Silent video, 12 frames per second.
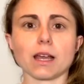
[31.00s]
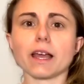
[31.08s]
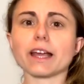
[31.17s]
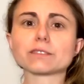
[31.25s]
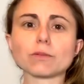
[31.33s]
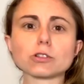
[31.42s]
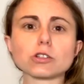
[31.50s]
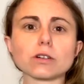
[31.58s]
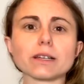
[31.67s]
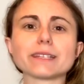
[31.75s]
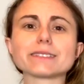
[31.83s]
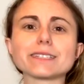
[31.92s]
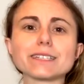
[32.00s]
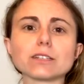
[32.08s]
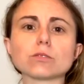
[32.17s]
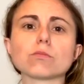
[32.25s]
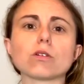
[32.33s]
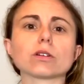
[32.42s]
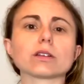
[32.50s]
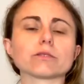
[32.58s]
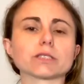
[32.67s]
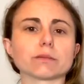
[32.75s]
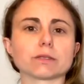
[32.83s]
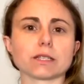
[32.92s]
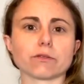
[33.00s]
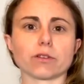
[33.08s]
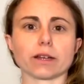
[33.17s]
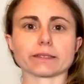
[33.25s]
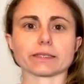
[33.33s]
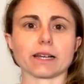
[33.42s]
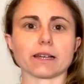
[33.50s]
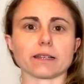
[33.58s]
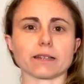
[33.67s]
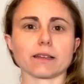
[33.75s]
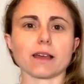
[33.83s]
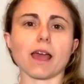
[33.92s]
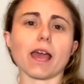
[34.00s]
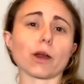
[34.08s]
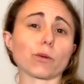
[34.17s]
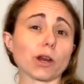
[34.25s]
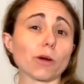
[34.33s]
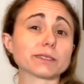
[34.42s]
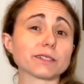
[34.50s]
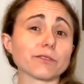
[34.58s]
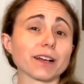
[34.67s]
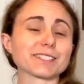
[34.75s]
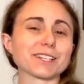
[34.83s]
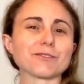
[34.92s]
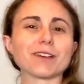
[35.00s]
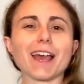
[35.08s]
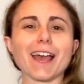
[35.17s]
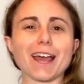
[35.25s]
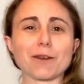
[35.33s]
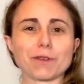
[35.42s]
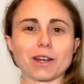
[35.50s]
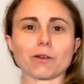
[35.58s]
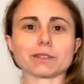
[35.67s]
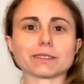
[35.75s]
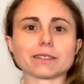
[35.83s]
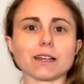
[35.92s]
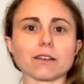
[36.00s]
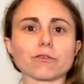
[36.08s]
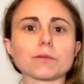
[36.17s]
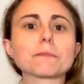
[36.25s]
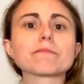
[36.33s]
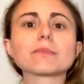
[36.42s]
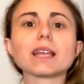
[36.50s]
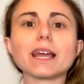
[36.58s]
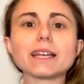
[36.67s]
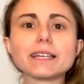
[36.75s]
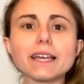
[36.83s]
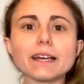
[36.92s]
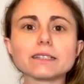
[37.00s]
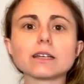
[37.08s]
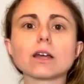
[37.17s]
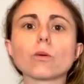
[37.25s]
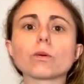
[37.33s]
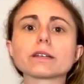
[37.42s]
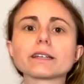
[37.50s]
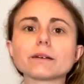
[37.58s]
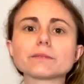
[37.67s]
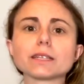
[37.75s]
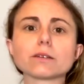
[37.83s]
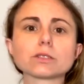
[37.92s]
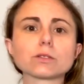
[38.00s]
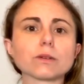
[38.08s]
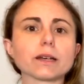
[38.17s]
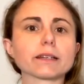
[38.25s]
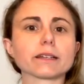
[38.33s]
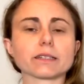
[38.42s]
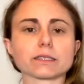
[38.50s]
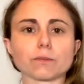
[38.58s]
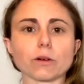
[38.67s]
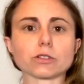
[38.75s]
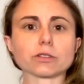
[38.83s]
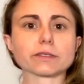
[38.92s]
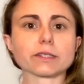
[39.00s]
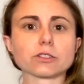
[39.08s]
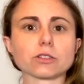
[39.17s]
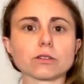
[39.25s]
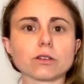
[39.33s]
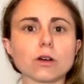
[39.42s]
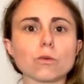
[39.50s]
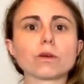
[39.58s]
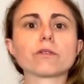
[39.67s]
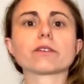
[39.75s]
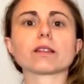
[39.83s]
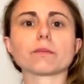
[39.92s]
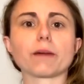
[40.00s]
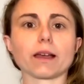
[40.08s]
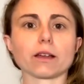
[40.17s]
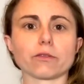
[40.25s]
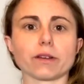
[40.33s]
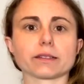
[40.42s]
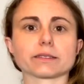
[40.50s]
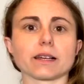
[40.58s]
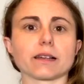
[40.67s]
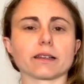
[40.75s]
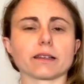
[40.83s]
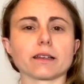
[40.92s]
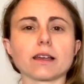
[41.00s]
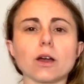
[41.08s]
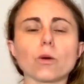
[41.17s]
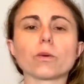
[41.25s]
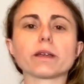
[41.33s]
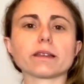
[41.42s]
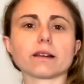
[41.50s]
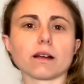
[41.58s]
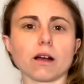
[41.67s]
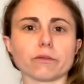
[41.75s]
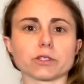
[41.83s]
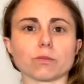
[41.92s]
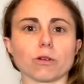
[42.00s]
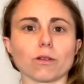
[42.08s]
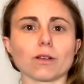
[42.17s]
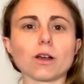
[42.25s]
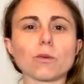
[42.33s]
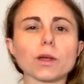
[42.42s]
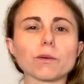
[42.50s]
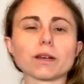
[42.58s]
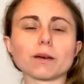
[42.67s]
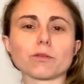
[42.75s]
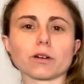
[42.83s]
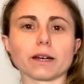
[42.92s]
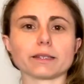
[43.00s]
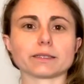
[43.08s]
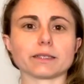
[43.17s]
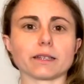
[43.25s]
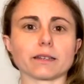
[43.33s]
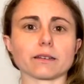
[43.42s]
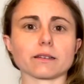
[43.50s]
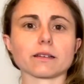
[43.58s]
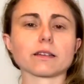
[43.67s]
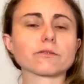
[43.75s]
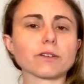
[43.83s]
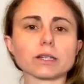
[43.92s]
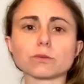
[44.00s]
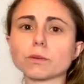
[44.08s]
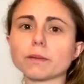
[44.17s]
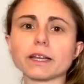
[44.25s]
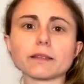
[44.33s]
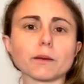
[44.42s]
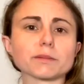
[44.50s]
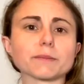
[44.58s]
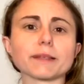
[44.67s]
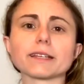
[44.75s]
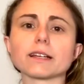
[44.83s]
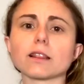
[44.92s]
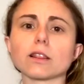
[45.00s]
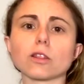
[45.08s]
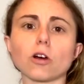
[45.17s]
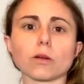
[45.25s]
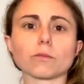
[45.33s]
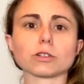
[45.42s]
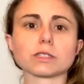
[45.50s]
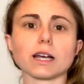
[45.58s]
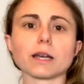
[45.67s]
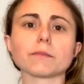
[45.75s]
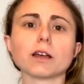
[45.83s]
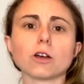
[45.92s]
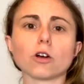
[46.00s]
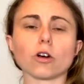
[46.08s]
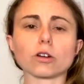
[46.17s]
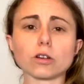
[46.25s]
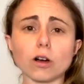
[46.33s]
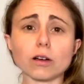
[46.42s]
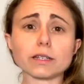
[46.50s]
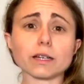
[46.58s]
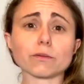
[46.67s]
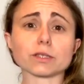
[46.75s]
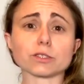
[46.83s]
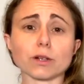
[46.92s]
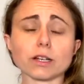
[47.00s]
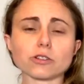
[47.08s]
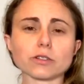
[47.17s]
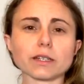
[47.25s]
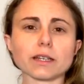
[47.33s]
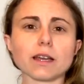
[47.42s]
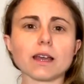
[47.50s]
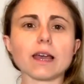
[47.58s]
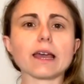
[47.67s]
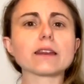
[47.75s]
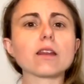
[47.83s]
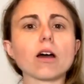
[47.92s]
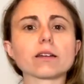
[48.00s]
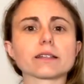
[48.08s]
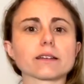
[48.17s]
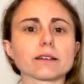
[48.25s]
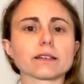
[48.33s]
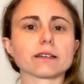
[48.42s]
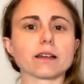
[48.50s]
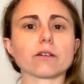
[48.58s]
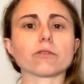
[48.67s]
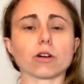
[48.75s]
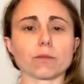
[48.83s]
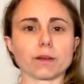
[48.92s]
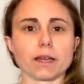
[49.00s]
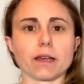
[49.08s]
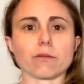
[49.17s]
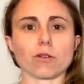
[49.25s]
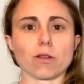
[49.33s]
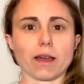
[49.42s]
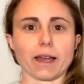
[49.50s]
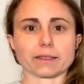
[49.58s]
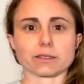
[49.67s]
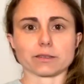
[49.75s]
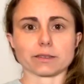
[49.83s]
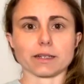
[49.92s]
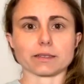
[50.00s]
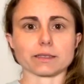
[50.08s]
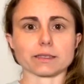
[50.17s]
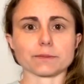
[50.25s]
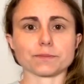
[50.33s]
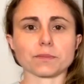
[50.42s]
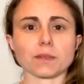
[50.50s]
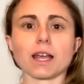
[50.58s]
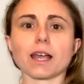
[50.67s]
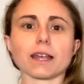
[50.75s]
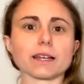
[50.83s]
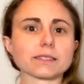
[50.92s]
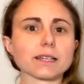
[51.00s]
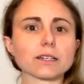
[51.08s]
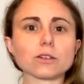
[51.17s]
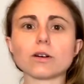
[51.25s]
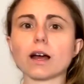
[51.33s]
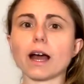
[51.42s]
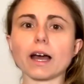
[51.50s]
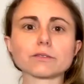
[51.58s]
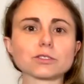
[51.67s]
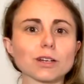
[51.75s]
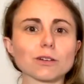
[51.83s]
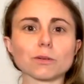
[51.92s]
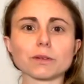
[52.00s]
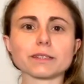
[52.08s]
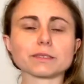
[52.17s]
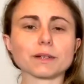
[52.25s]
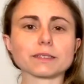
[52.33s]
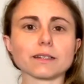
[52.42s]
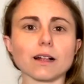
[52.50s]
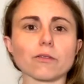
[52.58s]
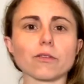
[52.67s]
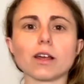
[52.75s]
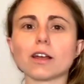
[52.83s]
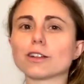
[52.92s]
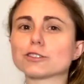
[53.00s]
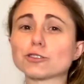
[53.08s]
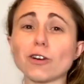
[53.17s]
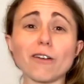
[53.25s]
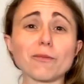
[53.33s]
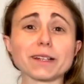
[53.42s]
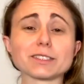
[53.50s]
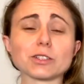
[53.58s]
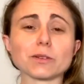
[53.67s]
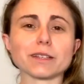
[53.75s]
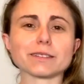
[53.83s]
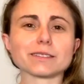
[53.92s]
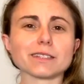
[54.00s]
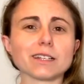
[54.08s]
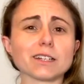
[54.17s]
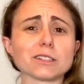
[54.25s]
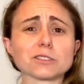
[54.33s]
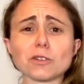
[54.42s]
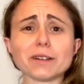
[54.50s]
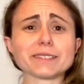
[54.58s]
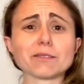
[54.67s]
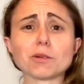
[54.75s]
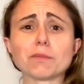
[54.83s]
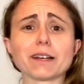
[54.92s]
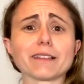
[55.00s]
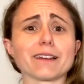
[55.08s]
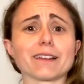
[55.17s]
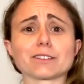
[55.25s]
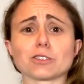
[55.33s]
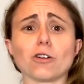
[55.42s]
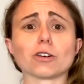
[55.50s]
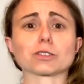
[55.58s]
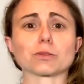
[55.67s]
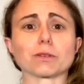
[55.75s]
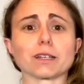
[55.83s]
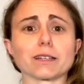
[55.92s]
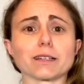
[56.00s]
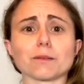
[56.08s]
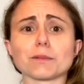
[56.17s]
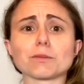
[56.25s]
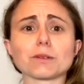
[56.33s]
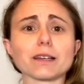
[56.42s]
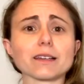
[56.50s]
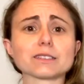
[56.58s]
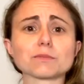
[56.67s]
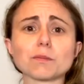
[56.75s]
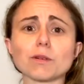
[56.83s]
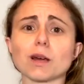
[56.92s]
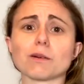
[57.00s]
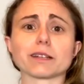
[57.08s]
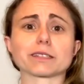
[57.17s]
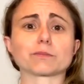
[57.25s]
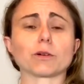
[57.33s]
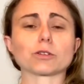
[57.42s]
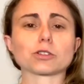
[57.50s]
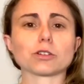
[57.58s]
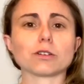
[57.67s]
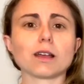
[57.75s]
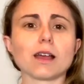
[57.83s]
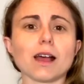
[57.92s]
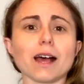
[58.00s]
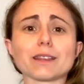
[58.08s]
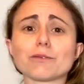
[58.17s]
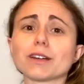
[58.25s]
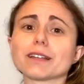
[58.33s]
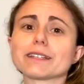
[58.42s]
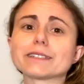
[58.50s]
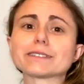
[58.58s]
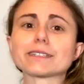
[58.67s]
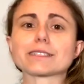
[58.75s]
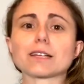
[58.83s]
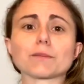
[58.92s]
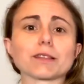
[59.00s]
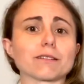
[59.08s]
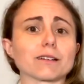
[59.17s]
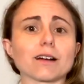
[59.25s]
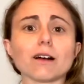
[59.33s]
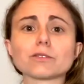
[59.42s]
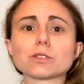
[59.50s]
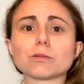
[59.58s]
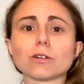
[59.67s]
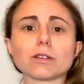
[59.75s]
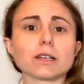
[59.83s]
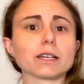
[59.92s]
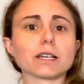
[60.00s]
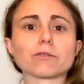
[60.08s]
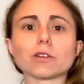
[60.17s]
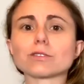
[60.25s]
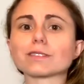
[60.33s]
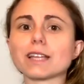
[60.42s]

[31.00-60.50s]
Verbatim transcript: Exposure is a key component of CBT for anxiety, and we know it's effective and we know it's safe and yet, when it comes down to running an exposure session, we feel a pang of anxiety. We get uncomfortable. We want to procrastinate it. In fact, we might end up spending a lot more time on cognitive restructuring and not nearly enough on behavioral exercises. And I'll tell you, I've struggled with this myself, so have my students, so has everybody that I talk to, really. I mean, when I ask people about exposure, at the very least, they tell me they're uncomfortable, if not